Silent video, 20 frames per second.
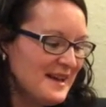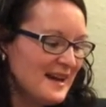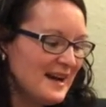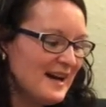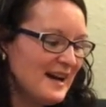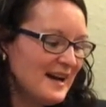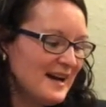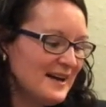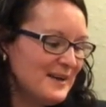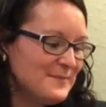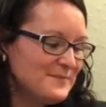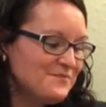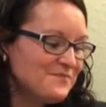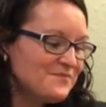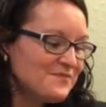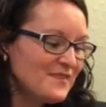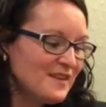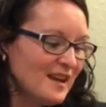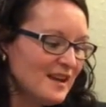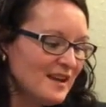that.
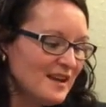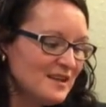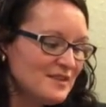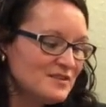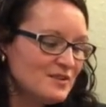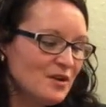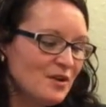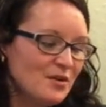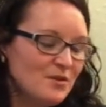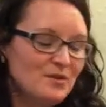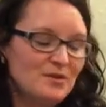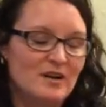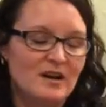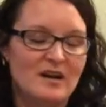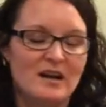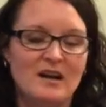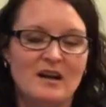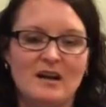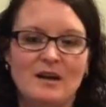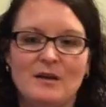So
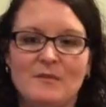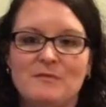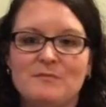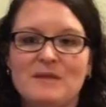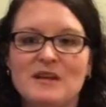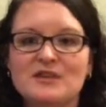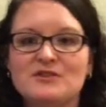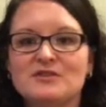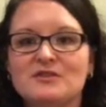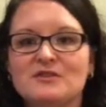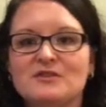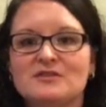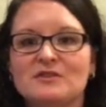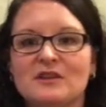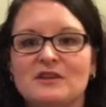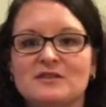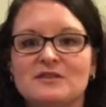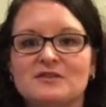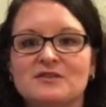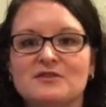make sure you start
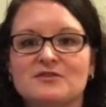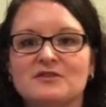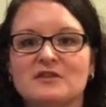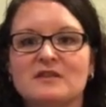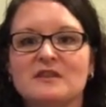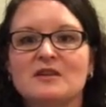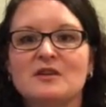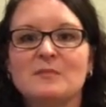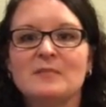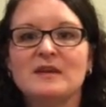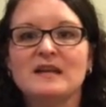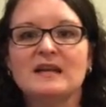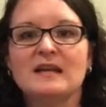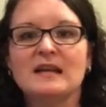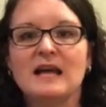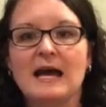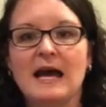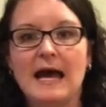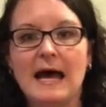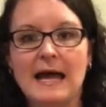your search a little bit
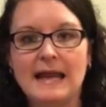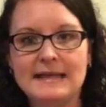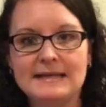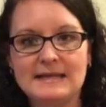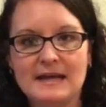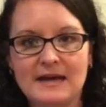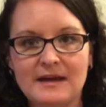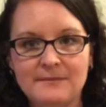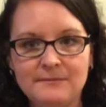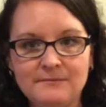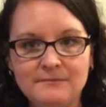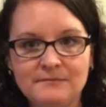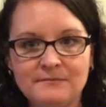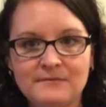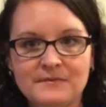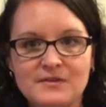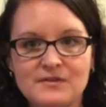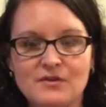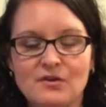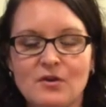ahead of time,
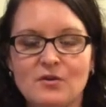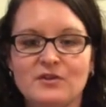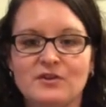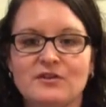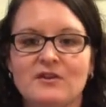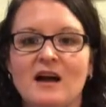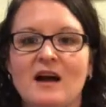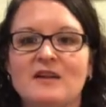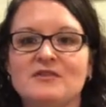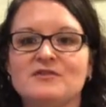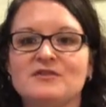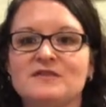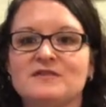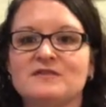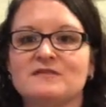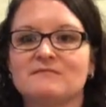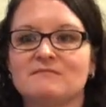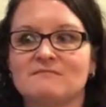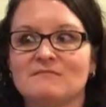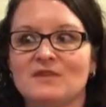so you're not just
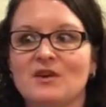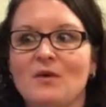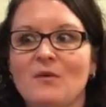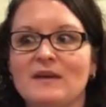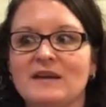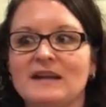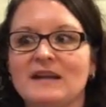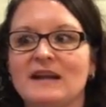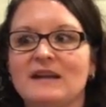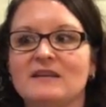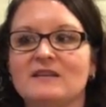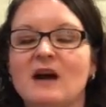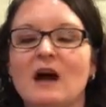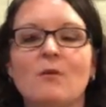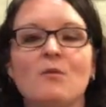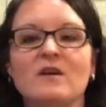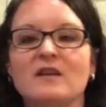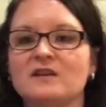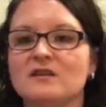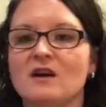going to get I
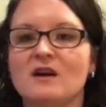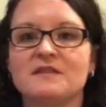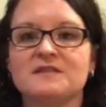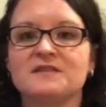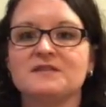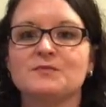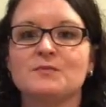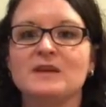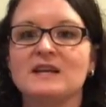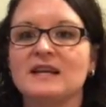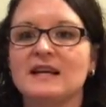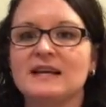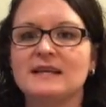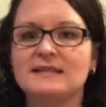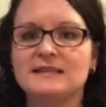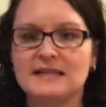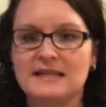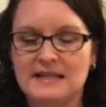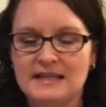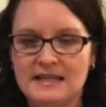want a dog this
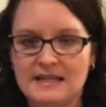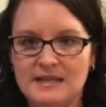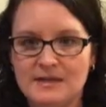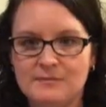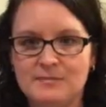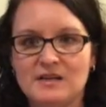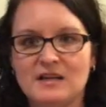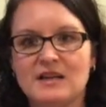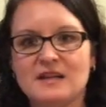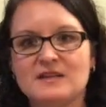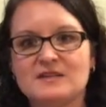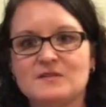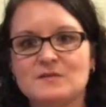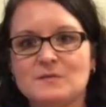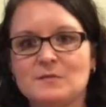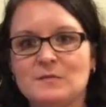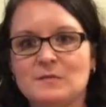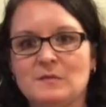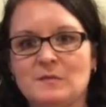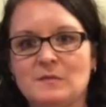weekend, because
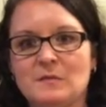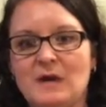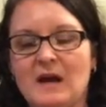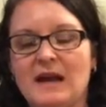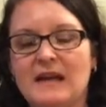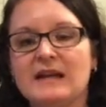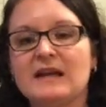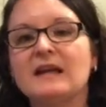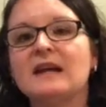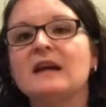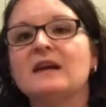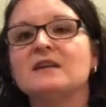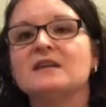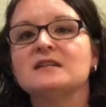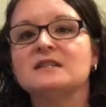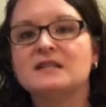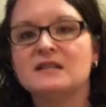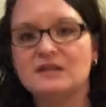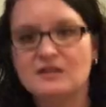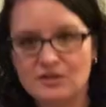I can
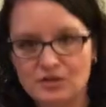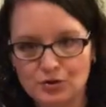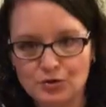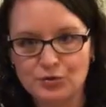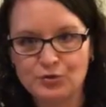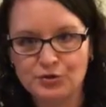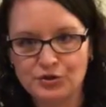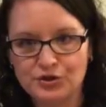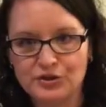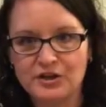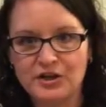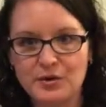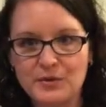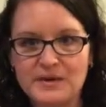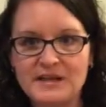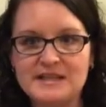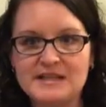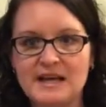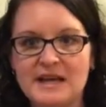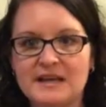guarantee you're
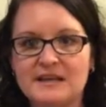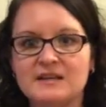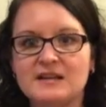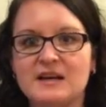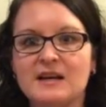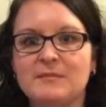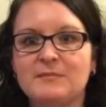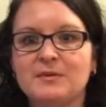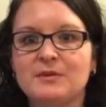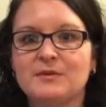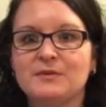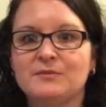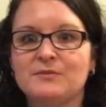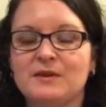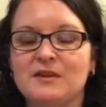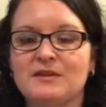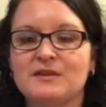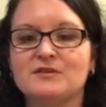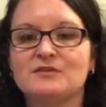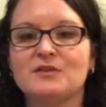going to end up
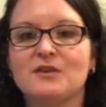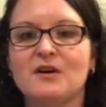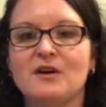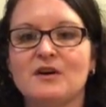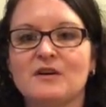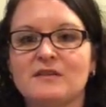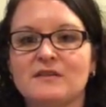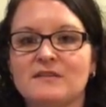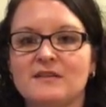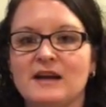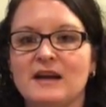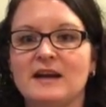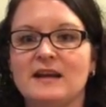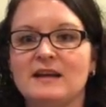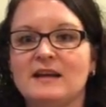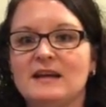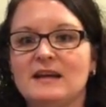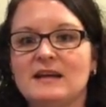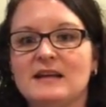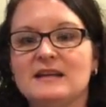with a dog
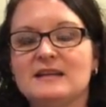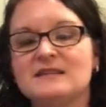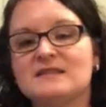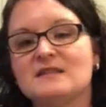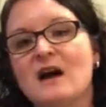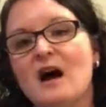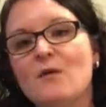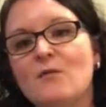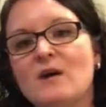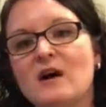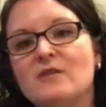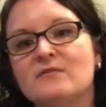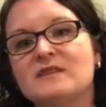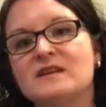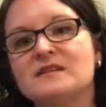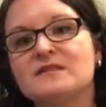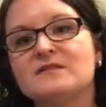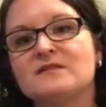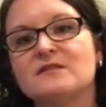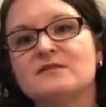that is not well
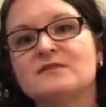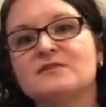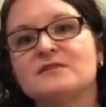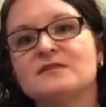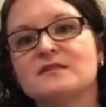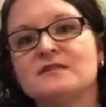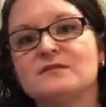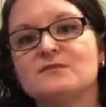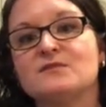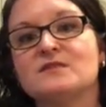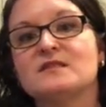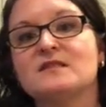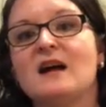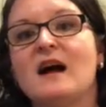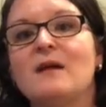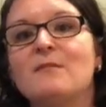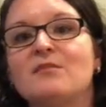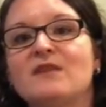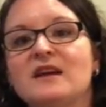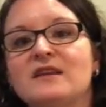researched, it was
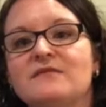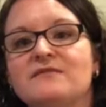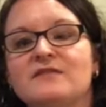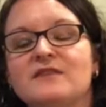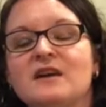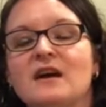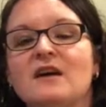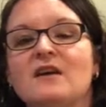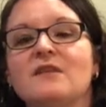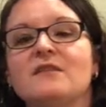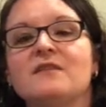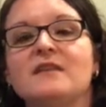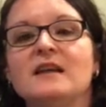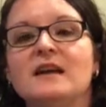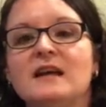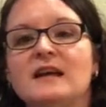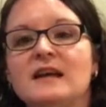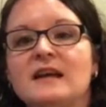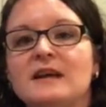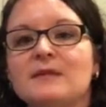not bred for health,
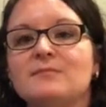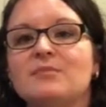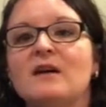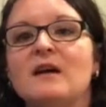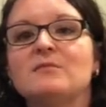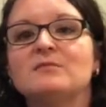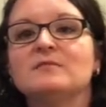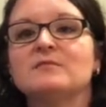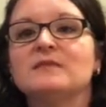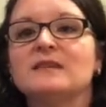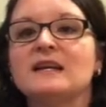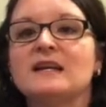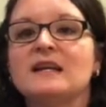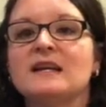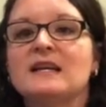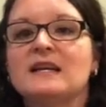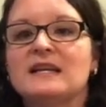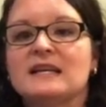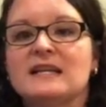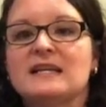and probably
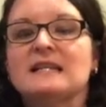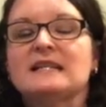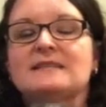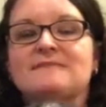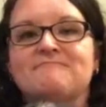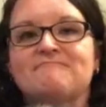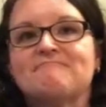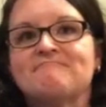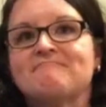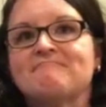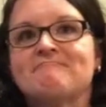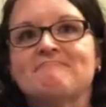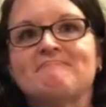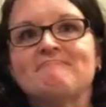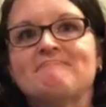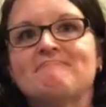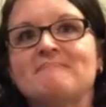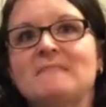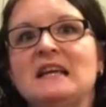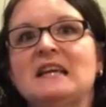
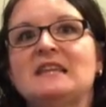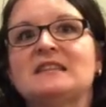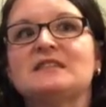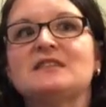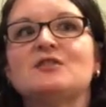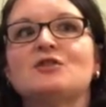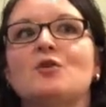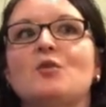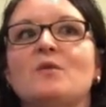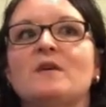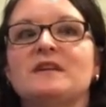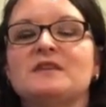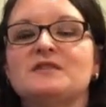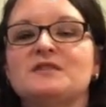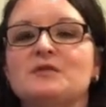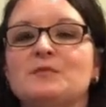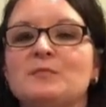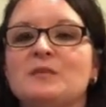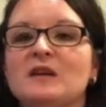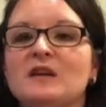isn't going
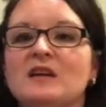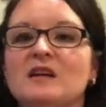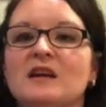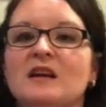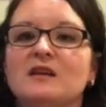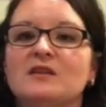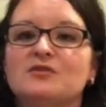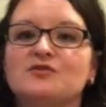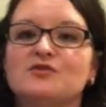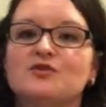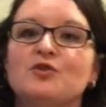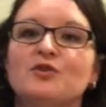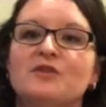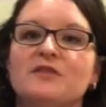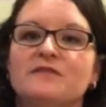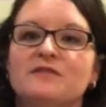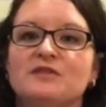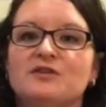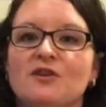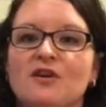to be as good
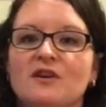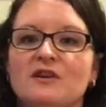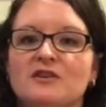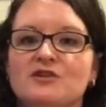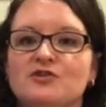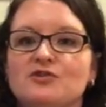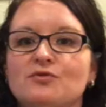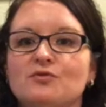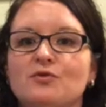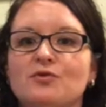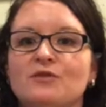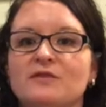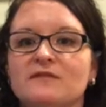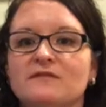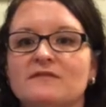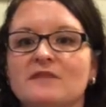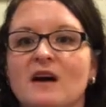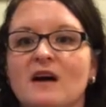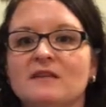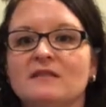of a dog as you could
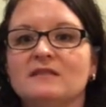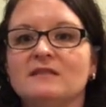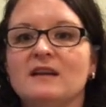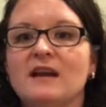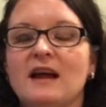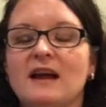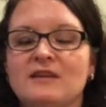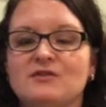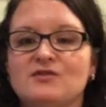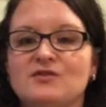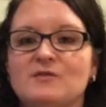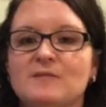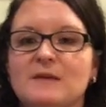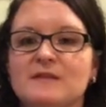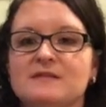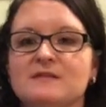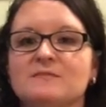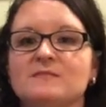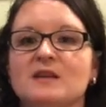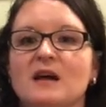have gotten had you
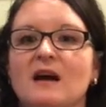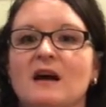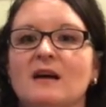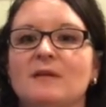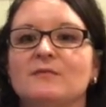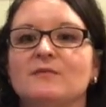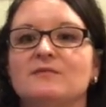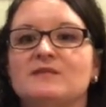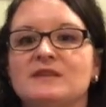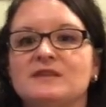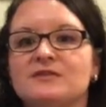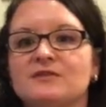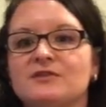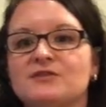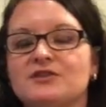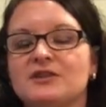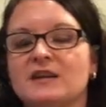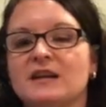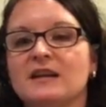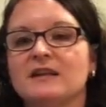spent some time
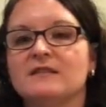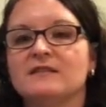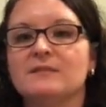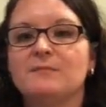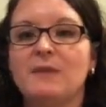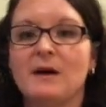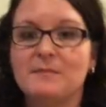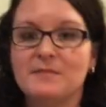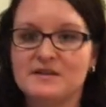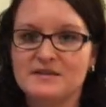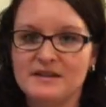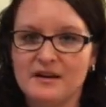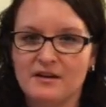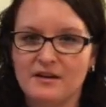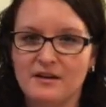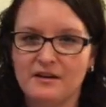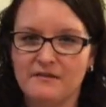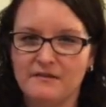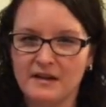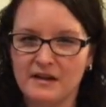researching it. The puppies that
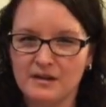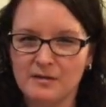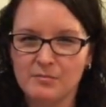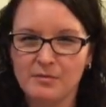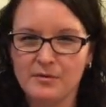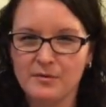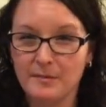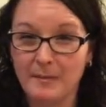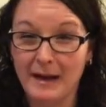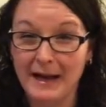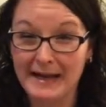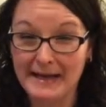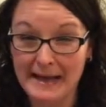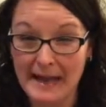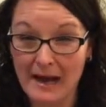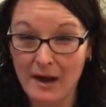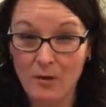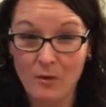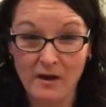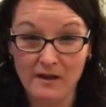are available to buy
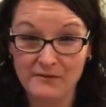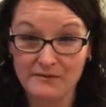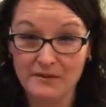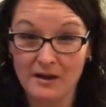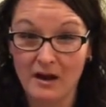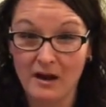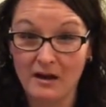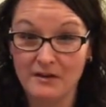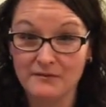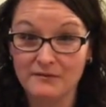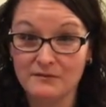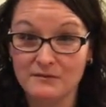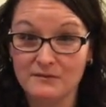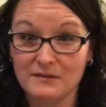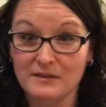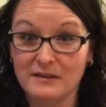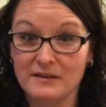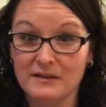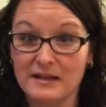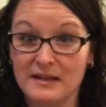now on
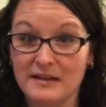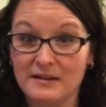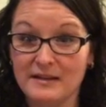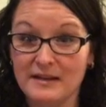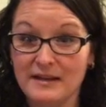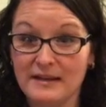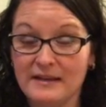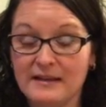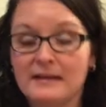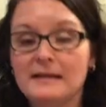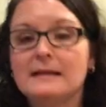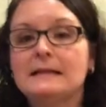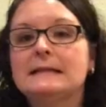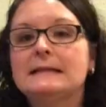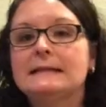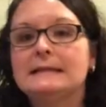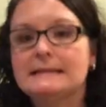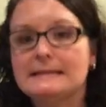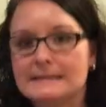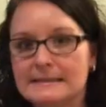the internet,
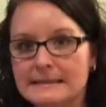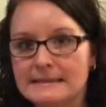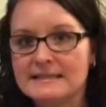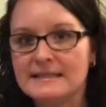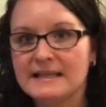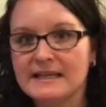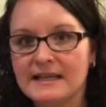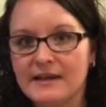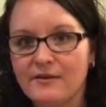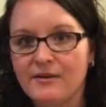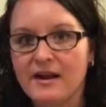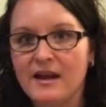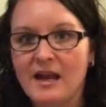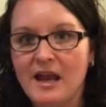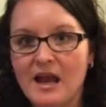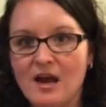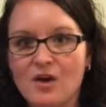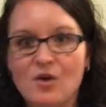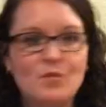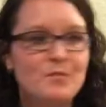I'm gonna tell you right
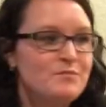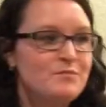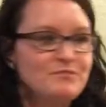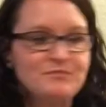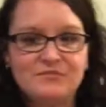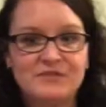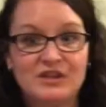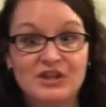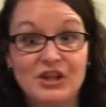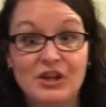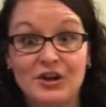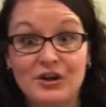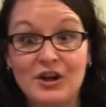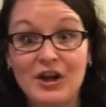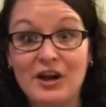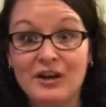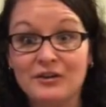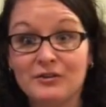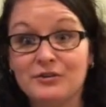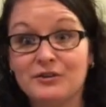now, they're
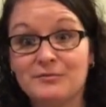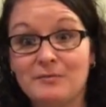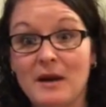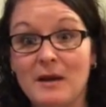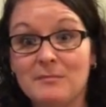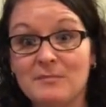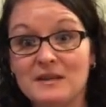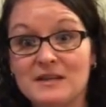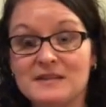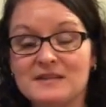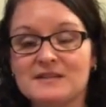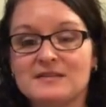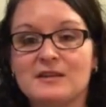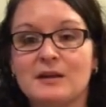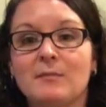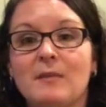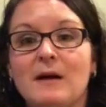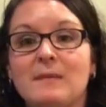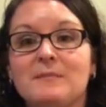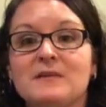not good puppies. They're
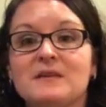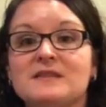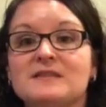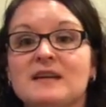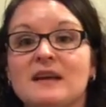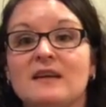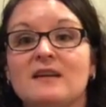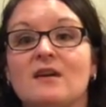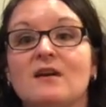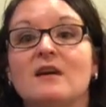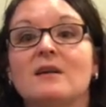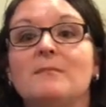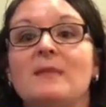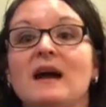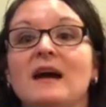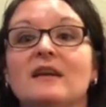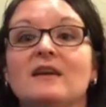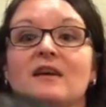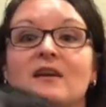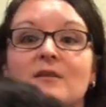puppies that are
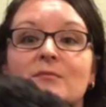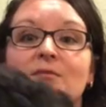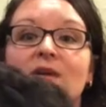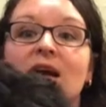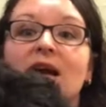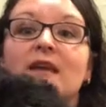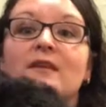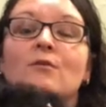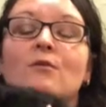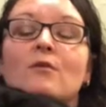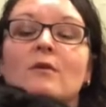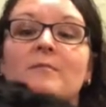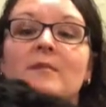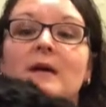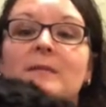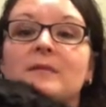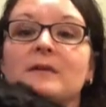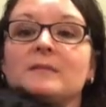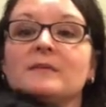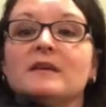backyard bred or
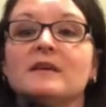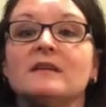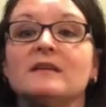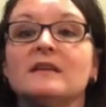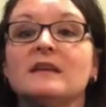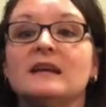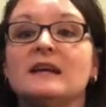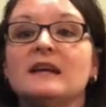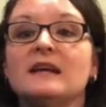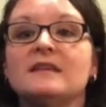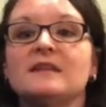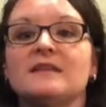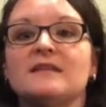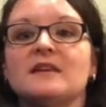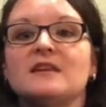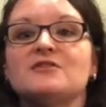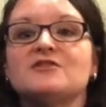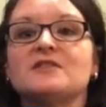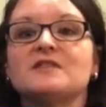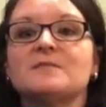puppy mill, that they
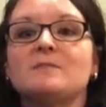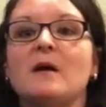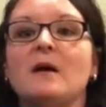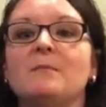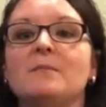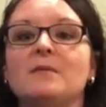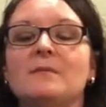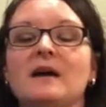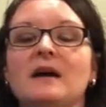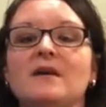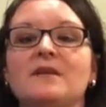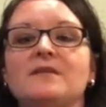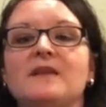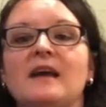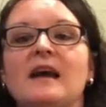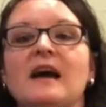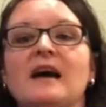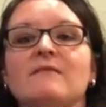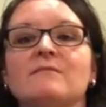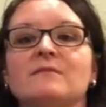just pump them out and they
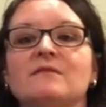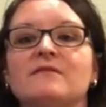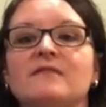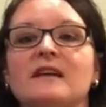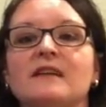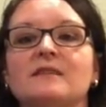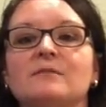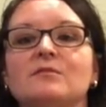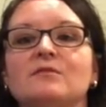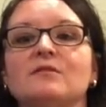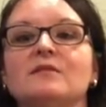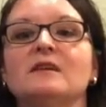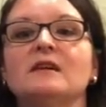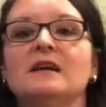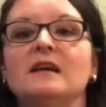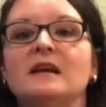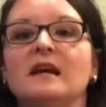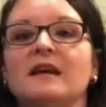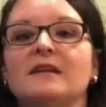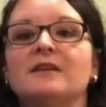have them available
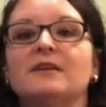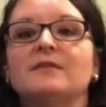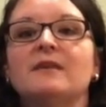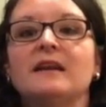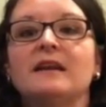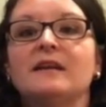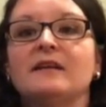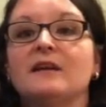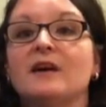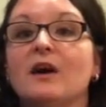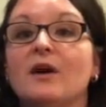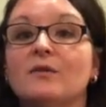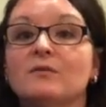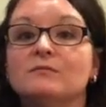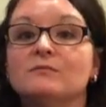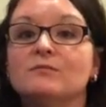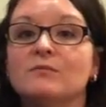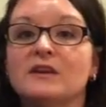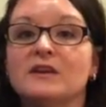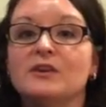and they're ready to go
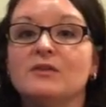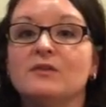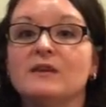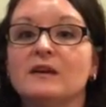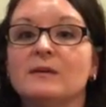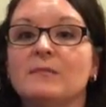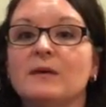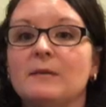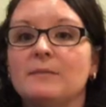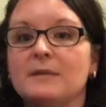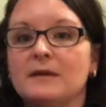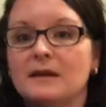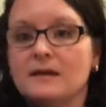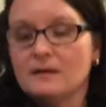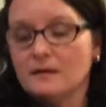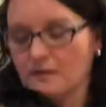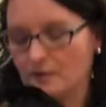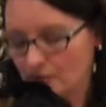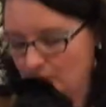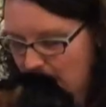when you need a puppy.
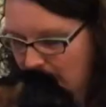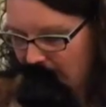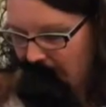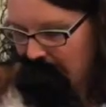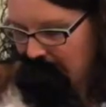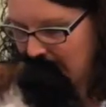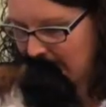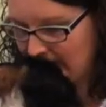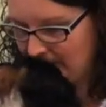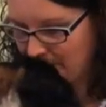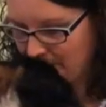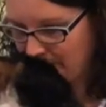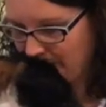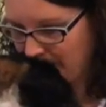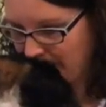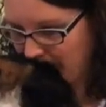You wanna get down?